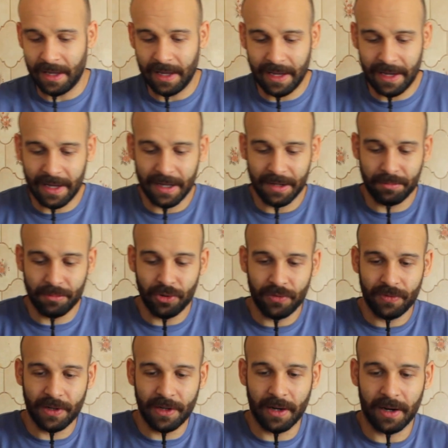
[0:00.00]
And
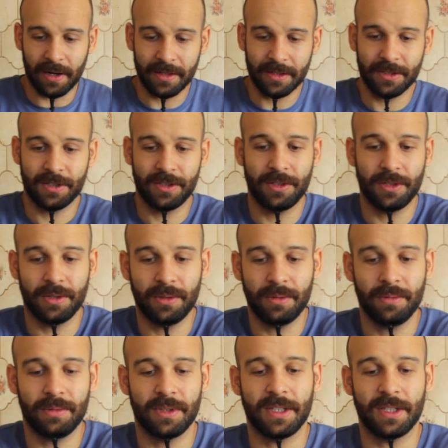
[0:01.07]
moving on to